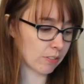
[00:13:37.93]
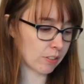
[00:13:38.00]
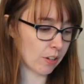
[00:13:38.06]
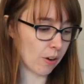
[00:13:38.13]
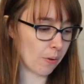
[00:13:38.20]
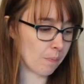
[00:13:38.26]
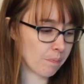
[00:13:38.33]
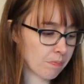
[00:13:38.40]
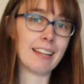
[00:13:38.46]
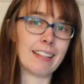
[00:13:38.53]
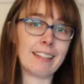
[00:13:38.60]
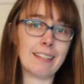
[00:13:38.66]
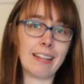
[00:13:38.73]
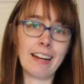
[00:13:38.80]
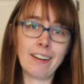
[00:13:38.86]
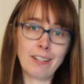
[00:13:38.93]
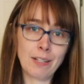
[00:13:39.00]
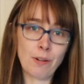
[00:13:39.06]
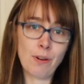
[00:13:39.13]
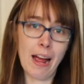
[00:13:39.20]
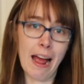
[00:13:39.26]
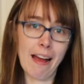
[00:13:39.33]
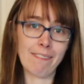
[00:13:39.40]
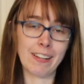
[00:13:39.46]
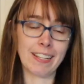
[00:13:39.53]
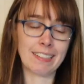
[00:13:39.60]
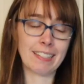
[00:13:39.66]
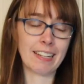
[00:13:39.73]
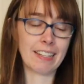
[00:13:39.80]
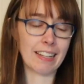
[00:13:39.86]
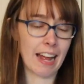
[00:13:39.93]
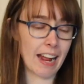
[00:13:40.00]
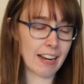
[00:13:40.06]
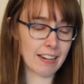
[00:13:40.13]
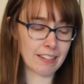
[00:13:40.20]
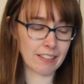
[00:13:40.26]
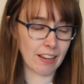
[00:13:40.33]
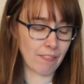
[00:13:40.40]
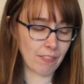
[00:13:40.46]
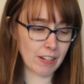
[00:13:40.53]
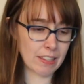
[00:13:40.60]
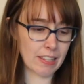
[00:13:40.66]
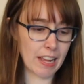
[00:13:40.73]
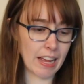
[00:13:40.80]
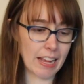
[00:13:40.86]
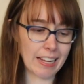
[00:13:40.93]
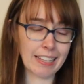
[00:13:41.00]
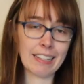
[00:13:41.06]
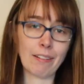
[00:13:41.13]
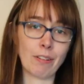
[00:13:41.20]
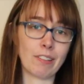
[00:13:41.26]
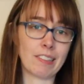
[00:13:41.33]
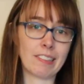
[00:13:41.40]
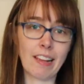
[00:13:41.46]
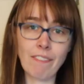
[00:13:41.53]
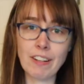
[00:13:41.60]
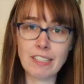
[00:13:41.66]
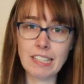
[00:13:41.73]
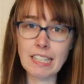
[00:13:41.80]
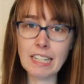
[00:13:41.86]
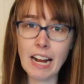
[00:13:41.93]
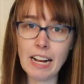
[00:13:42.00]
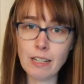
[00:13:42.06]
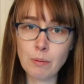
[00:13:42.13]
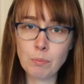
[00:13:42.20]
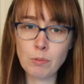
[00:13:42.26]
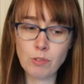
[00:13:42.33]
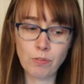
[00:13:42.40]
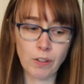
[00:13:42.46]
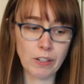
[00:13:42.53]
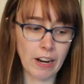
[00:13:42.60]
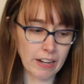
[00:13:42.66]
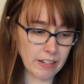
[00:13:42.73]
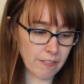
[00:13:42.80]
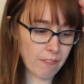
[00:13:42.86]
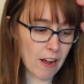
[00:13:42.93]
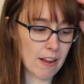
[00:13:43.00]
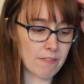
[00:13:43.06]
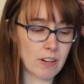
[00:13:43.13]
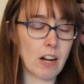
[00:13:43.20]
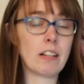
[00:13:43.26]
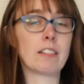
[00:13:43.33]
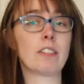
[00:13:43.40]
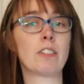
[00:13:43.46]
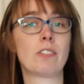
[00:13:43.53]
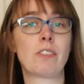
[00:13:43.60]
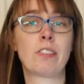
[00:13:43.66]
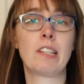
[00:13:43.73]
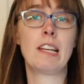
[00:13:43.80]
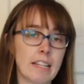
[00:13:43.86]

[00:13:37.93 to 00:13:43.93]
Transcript: So there you have it. That is everything. That was 17 items for $95.